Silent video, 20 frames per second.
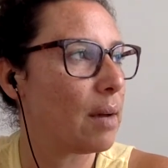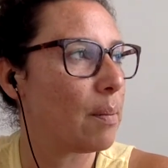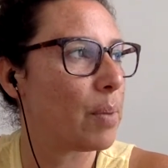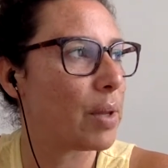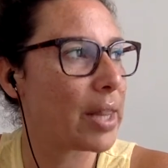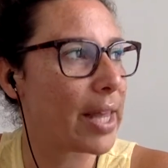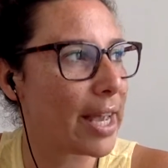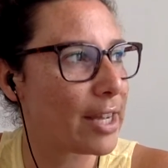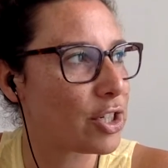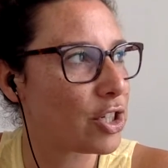
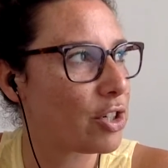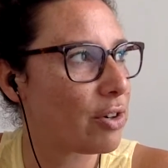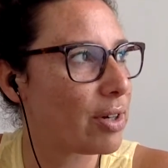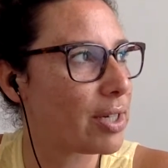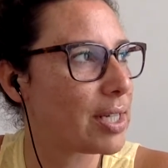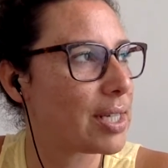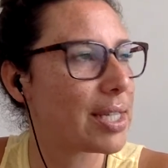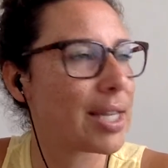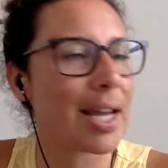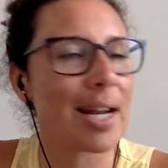But last year, I
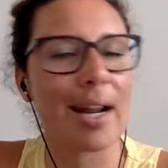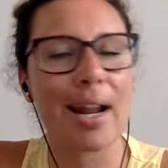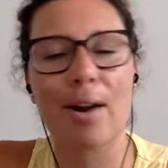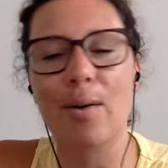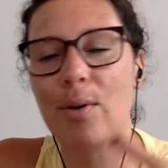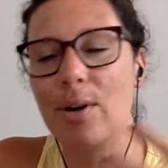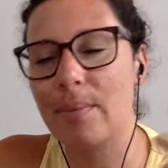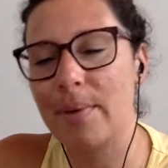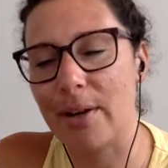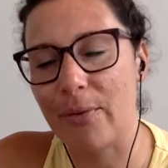decided I don't
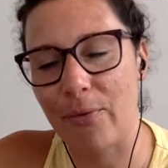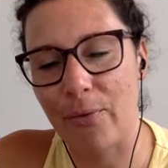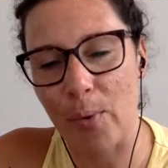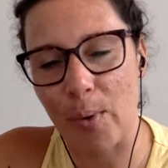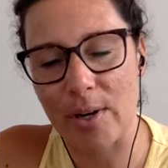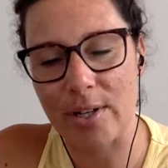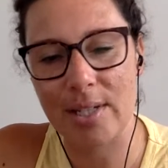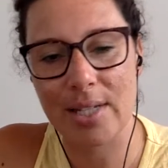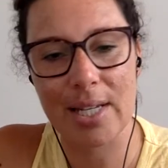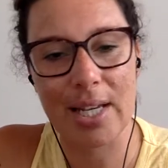want to be a
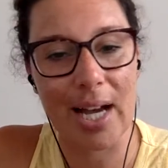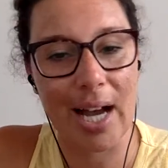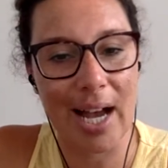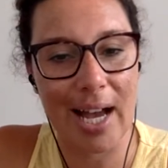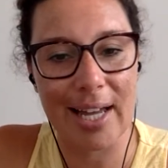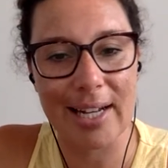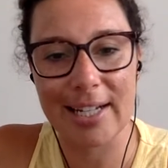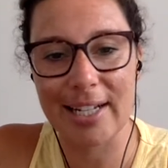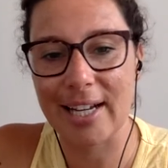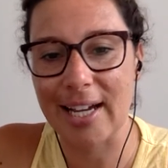force.
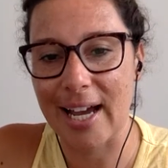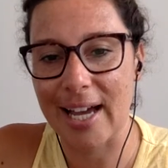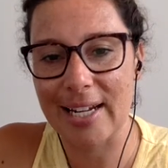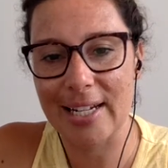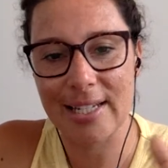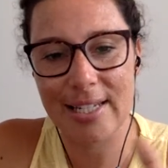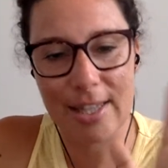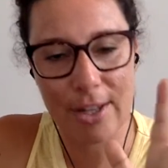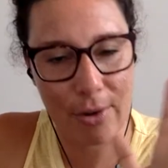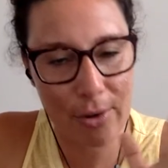God and
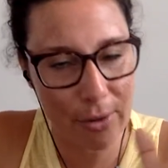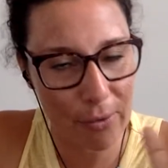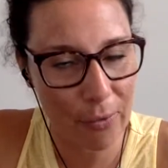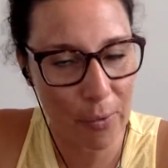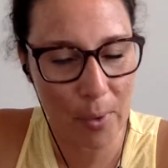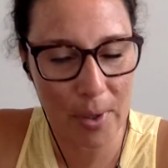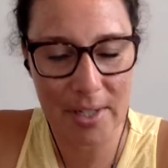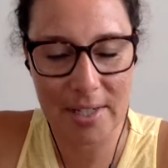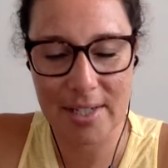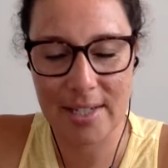Goddess, they're the
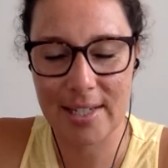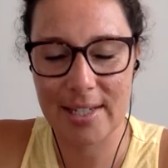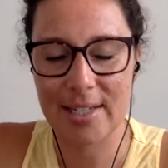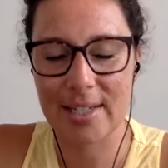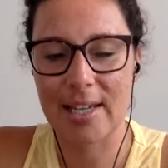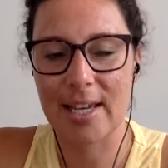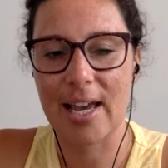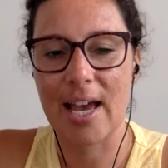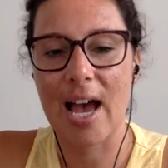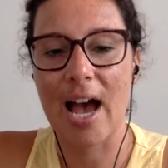force.
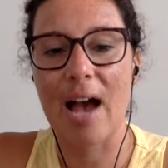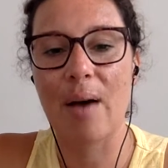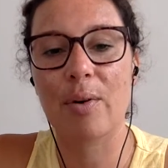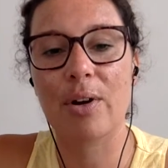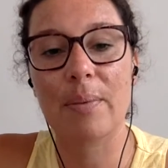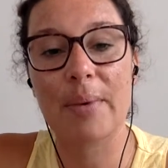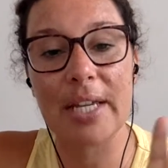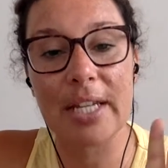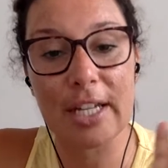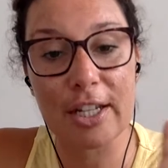I
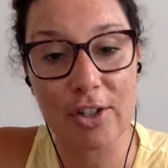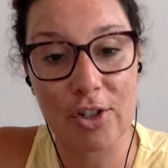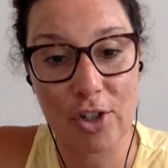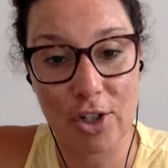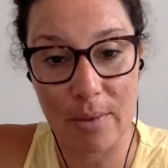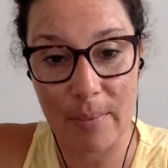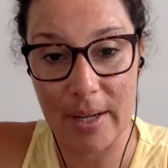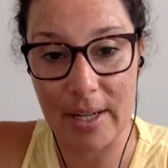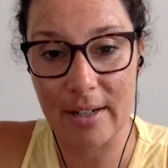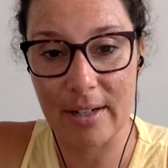want to be an
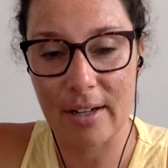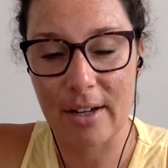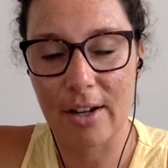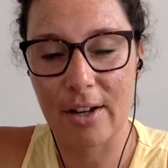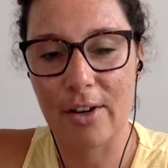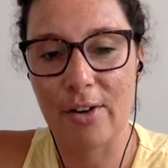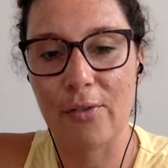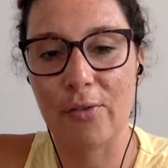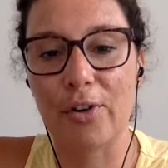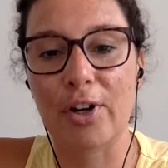instrument
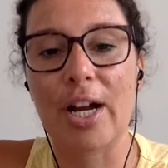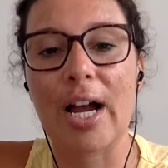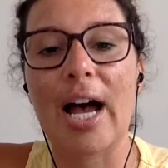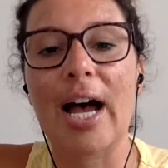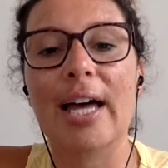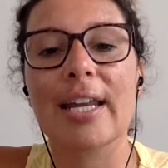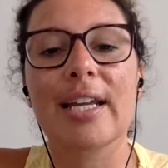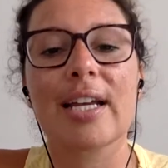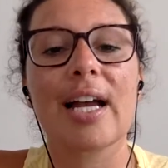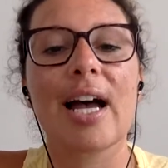for
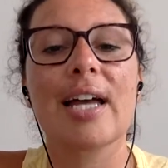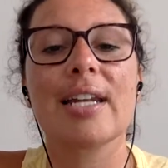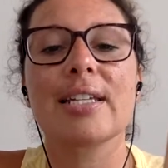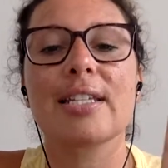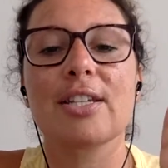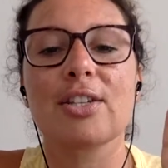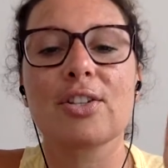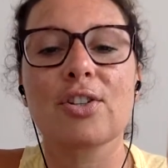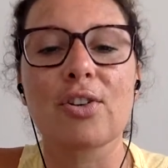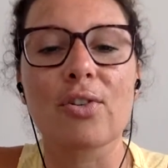God and
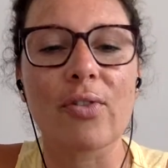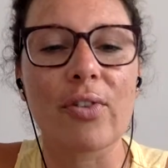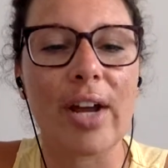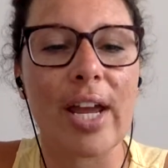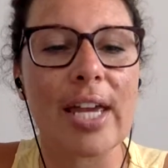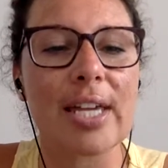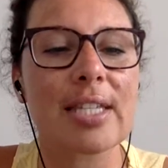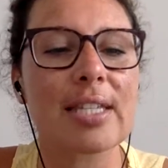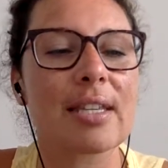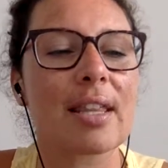Goddess's
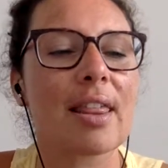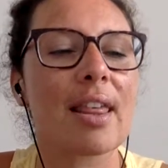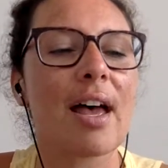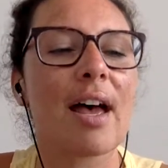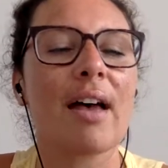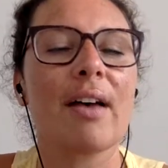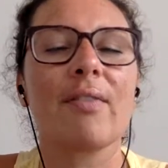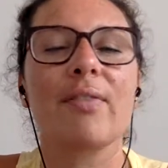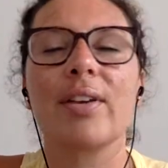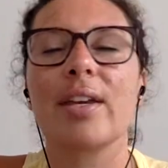grace,
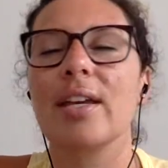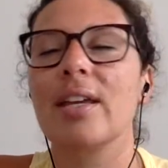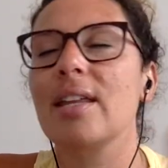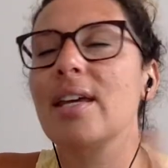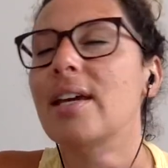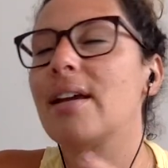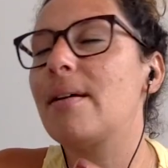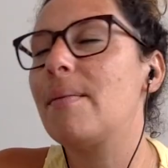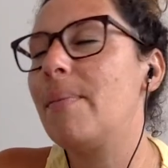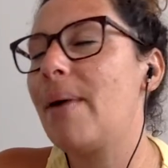love,
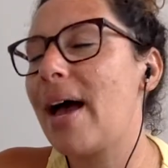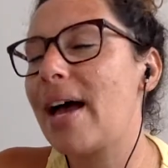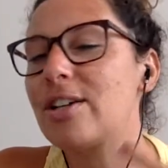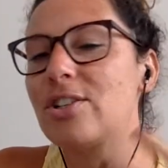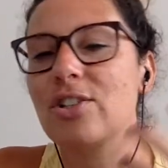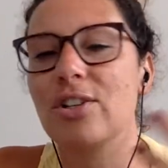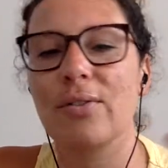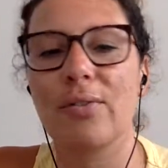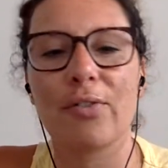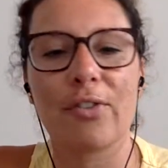healing,
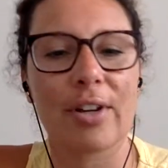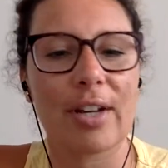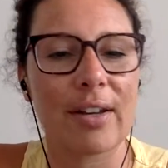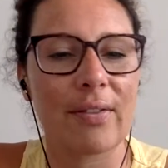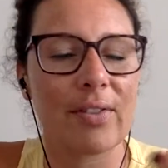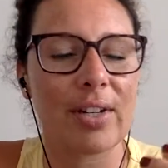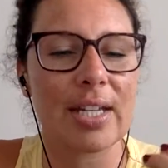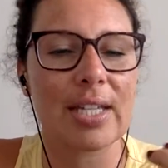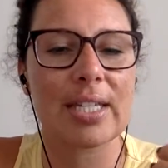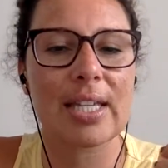compassion,
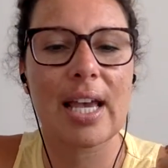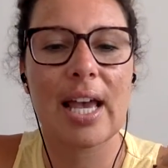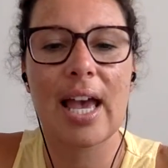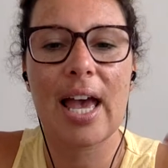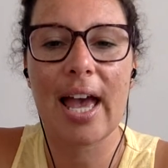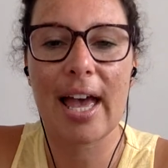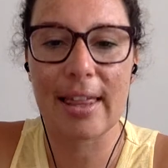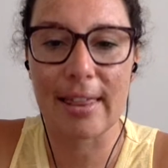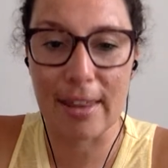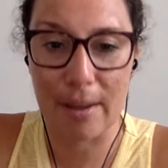forgiveness,
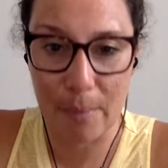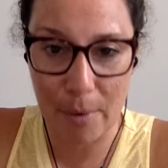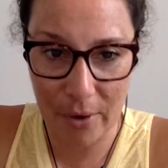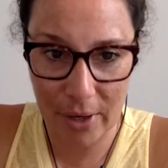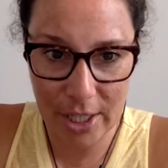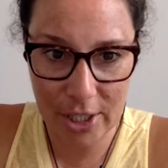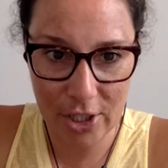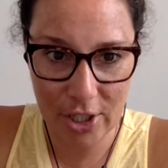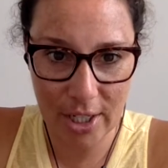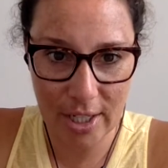and
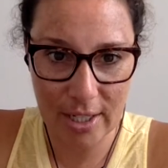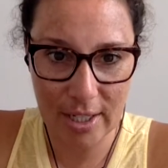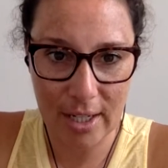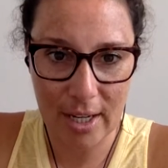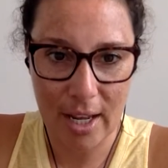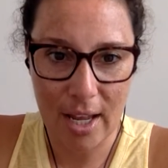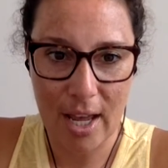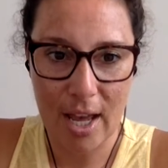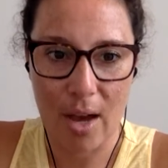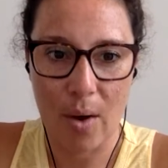liberation,
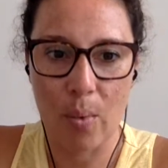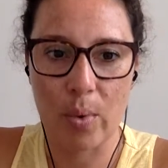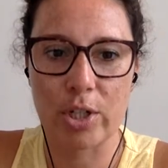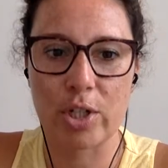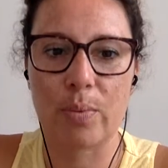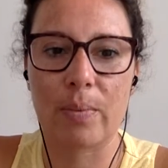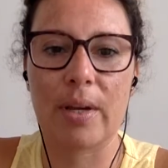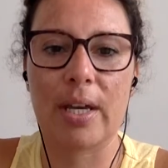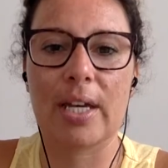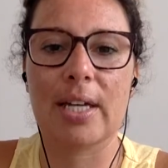
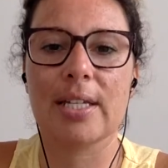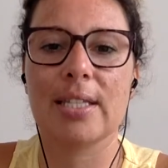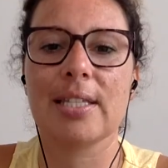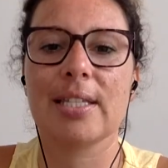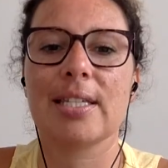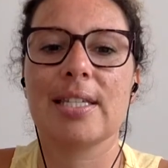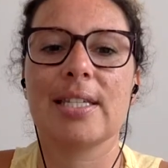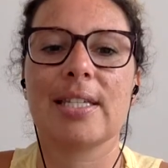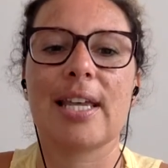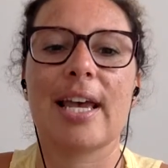which
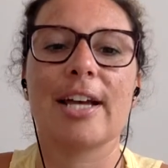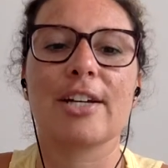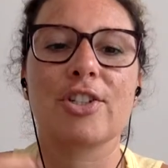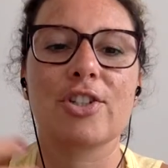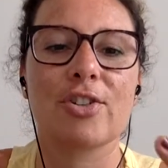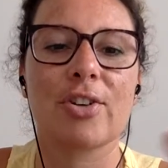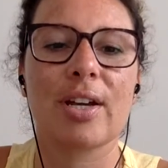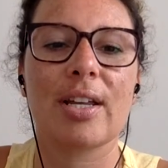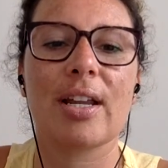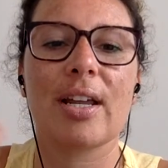means
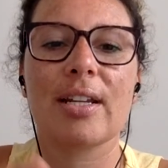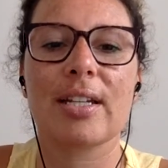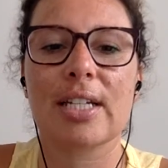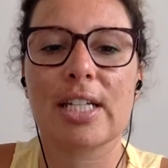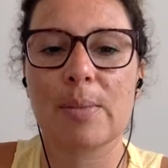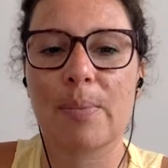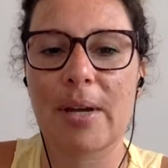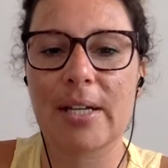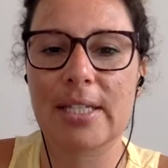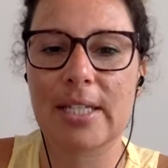extra and
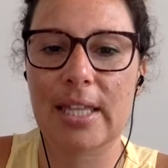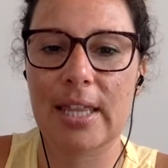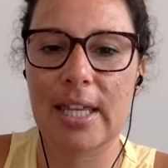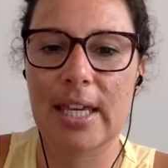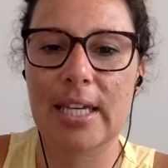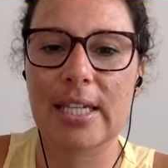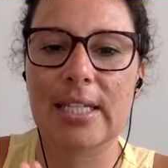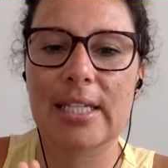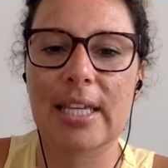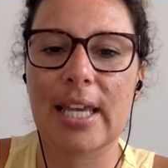unexpected
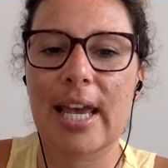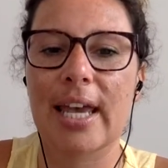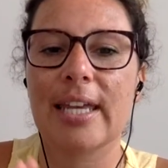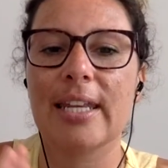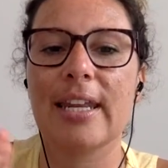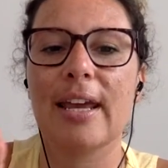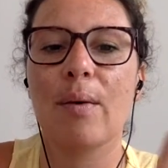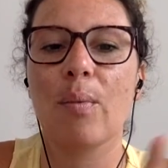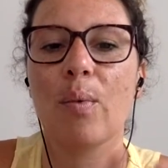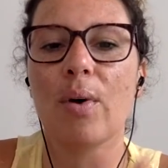things
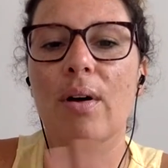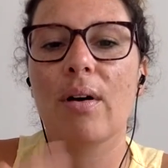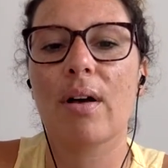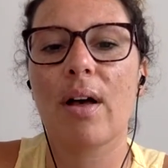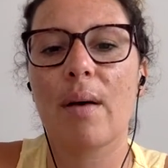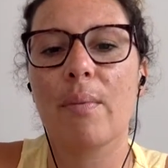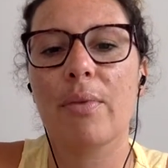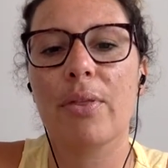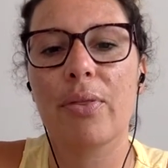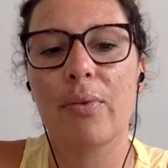can and will
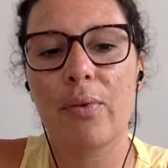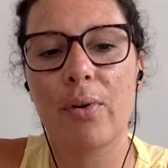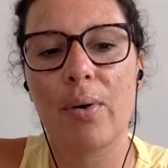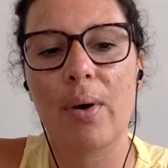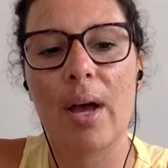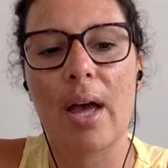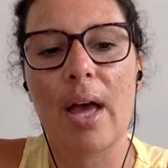come through